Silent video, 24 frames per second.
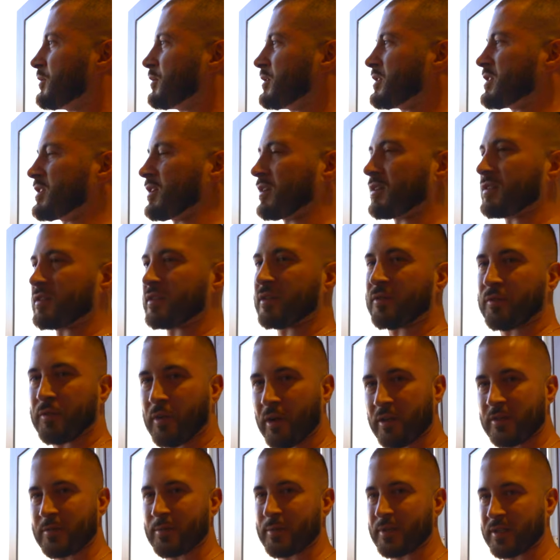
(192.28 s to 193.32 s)
to adjust the
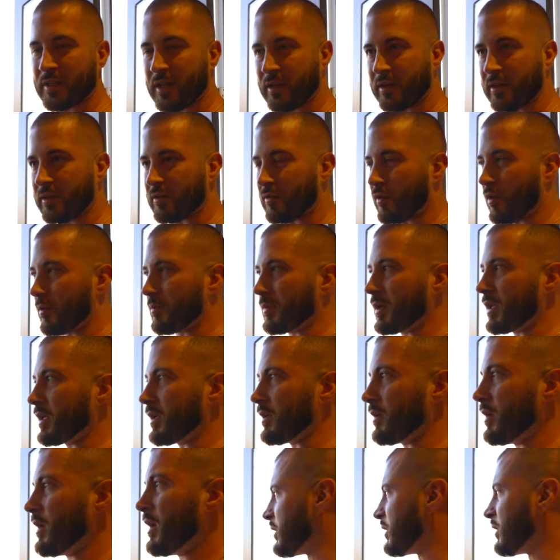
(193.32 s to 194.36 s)
frames per second. Normally
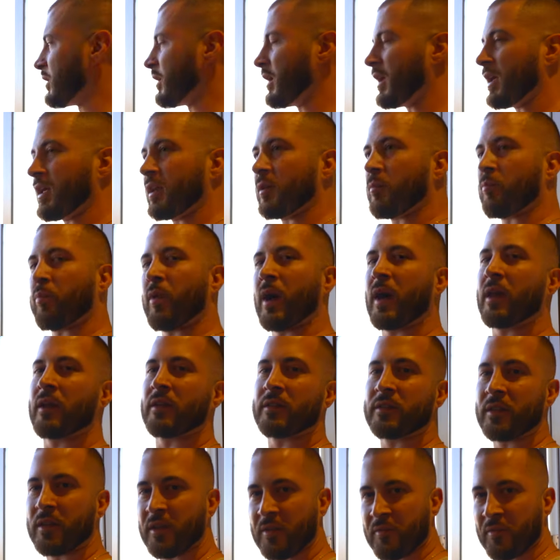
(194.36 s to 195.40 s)
the end
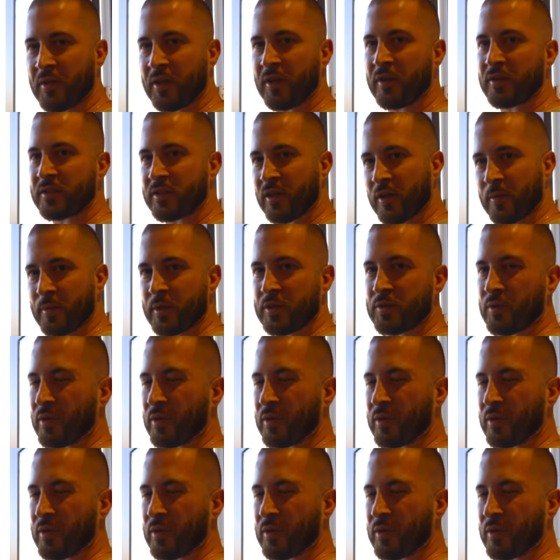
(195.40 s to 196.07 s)
product of the video is going to be